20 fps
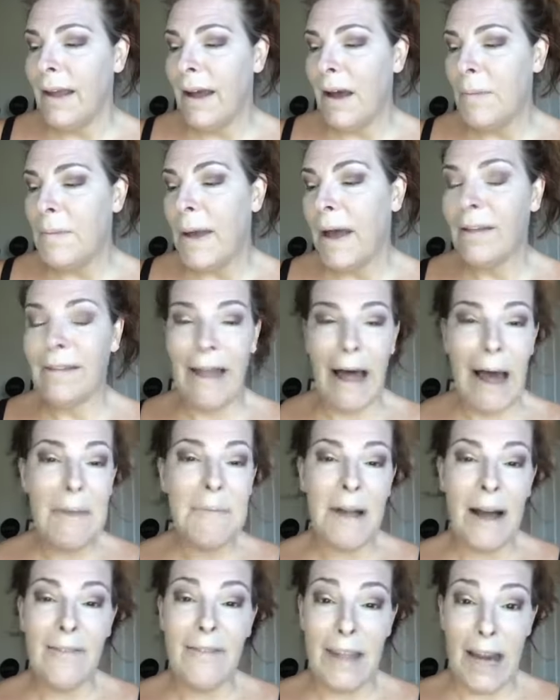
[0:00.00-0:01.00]

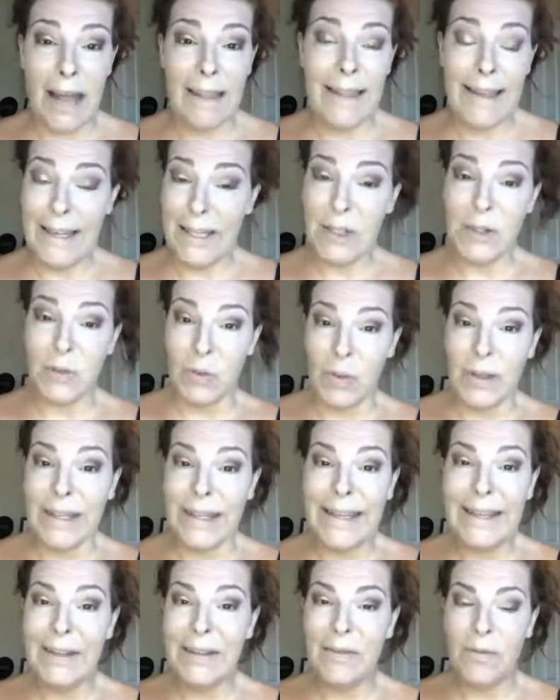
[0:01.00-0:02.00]
Limelife that I think is
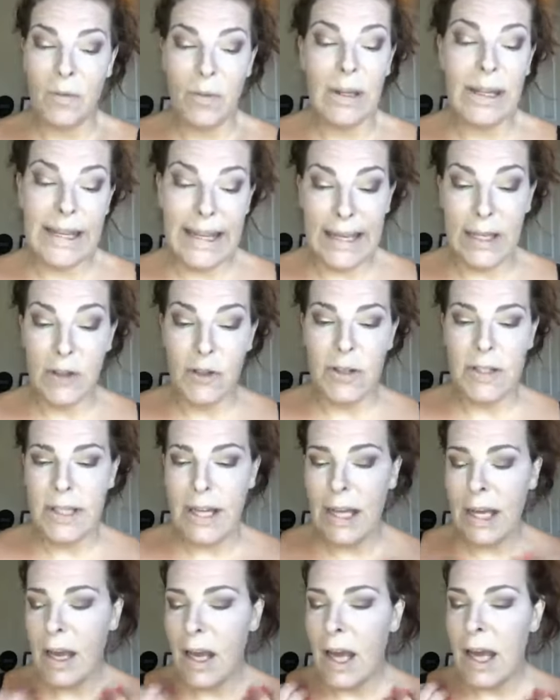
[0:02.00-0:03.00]
really, really
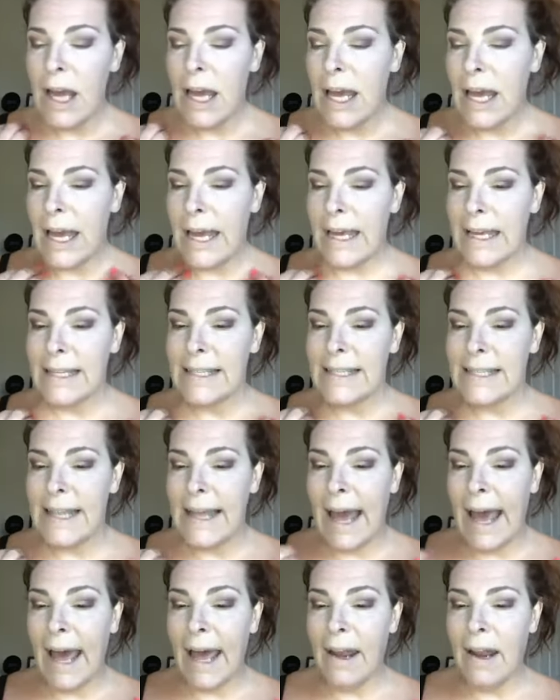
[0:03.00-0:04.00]
interesting is
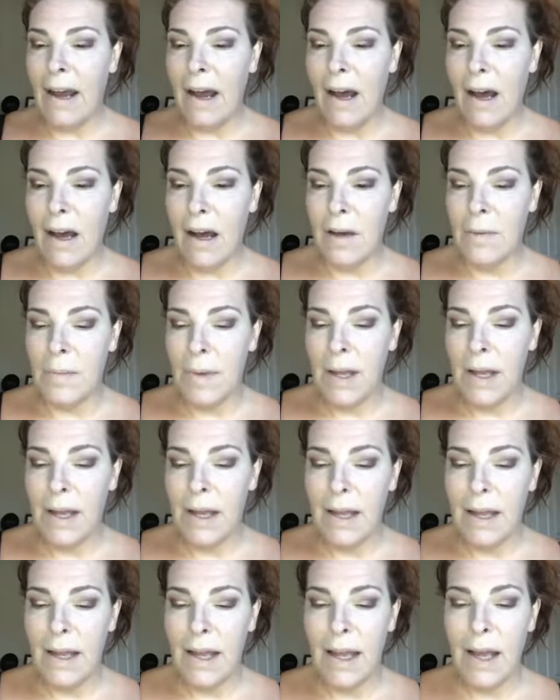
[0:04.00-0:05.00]
that
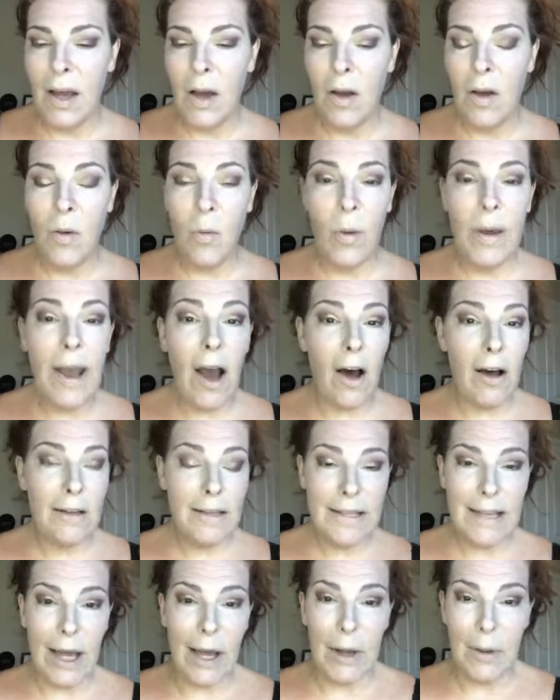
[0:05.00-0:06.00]
we
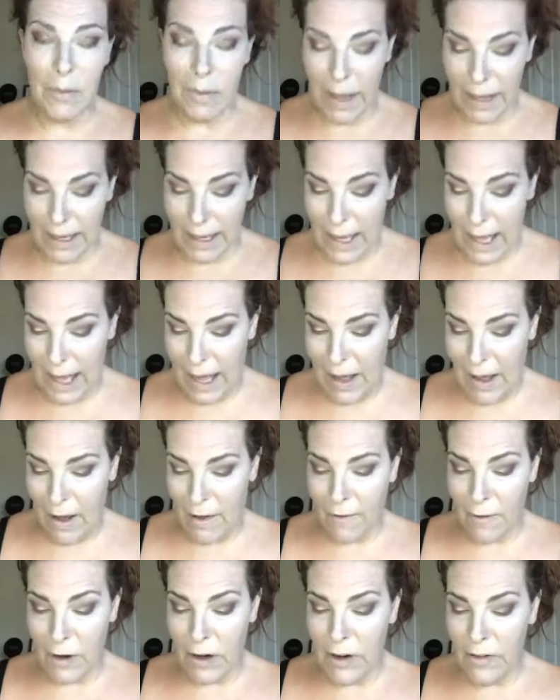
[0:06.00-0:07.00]
also, like
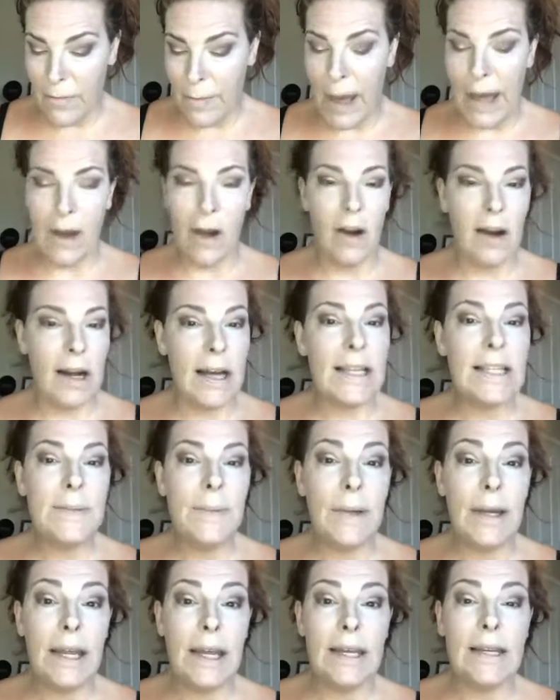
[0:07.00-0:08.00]
a friend of mine, her
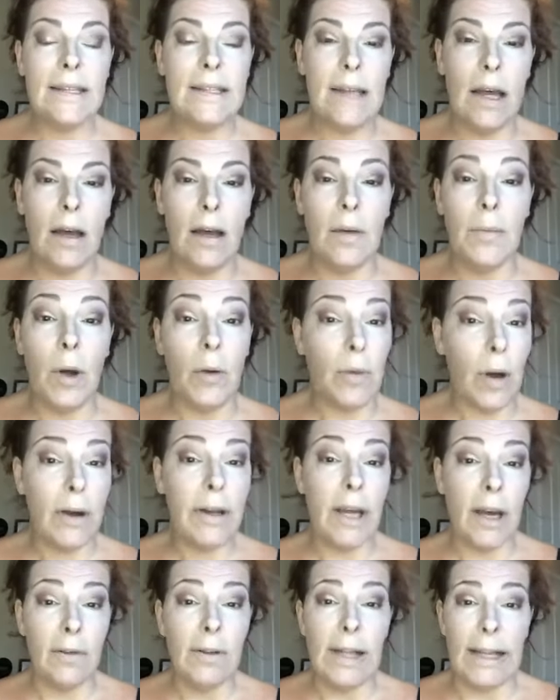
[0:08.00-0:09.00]
husband is a
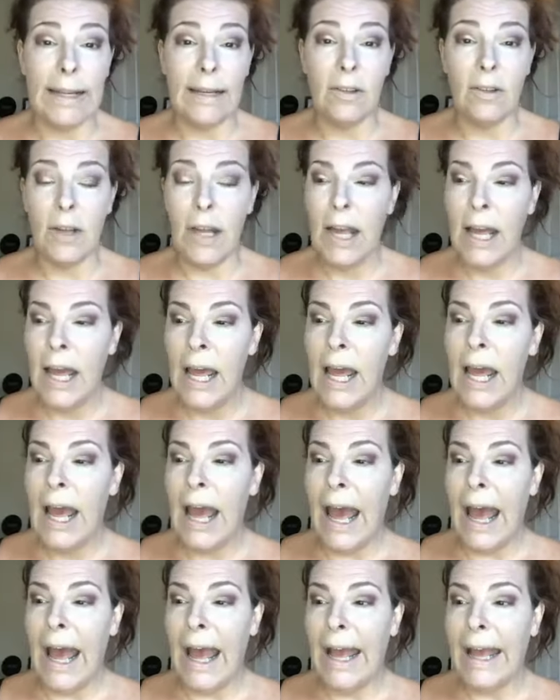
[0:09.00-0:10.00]
rodeo clown,
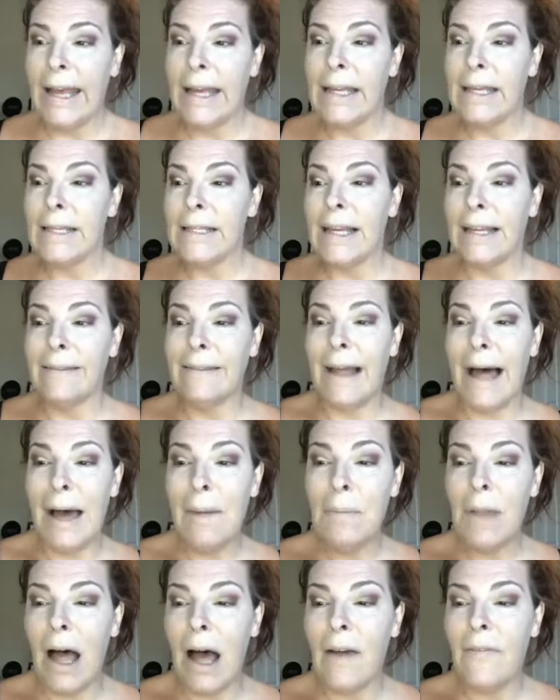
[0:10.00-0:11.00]
and
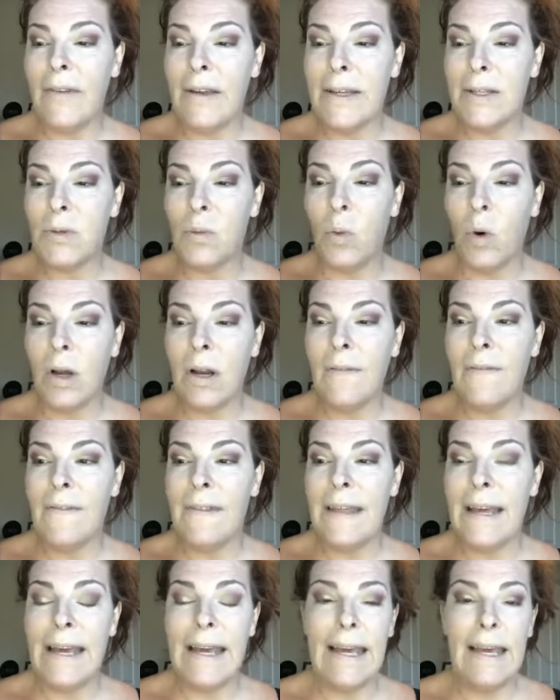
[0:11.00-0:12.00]
Limelife is one
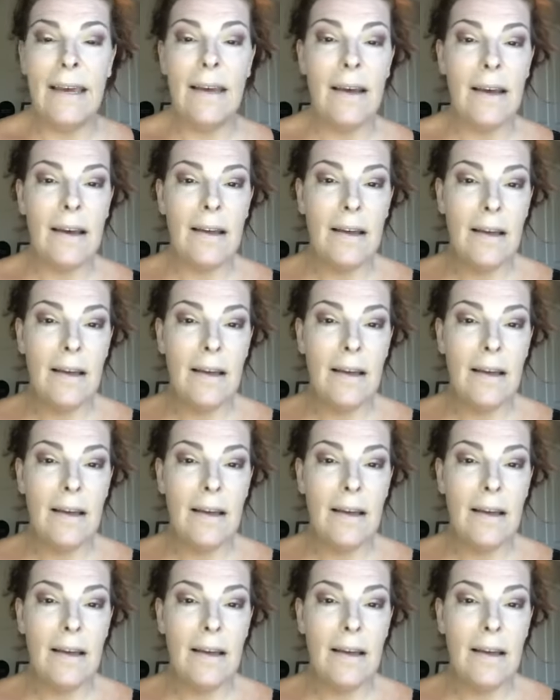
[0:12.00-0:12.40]
of the